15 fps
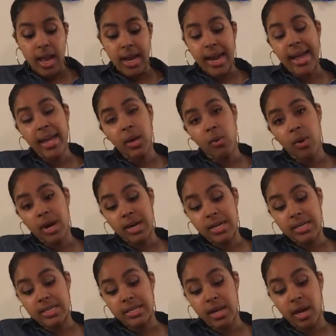
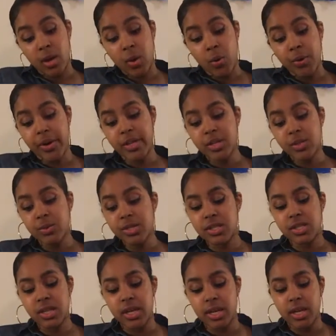Likewise, according to a
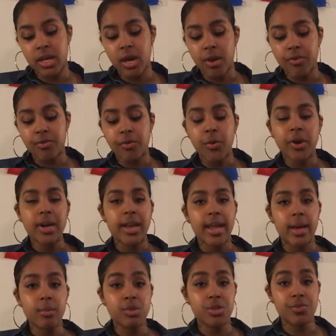study of foreign
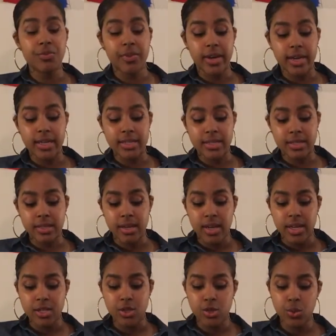language effects,
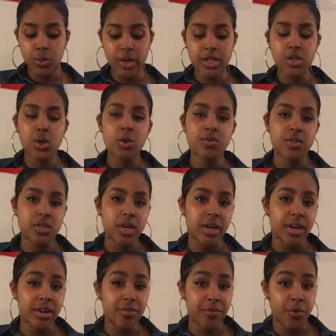students who
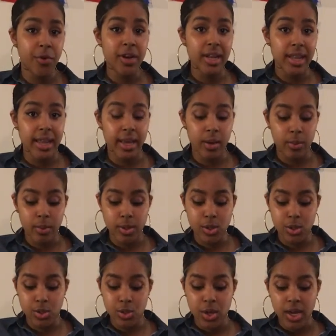study a foreign
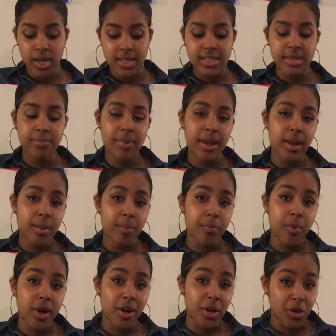language develop
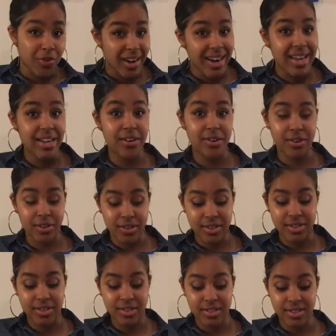greater
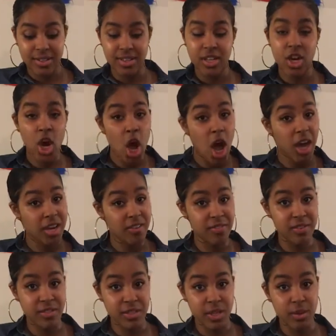
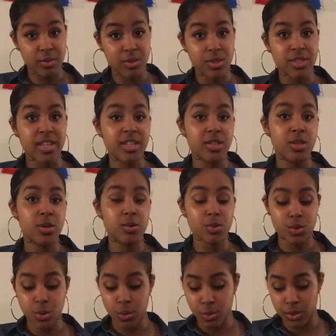cognitive skills than
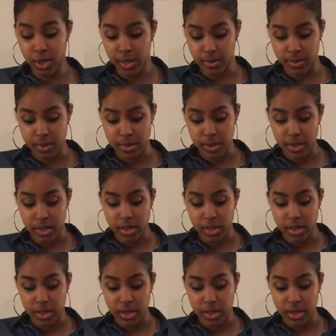those who don't.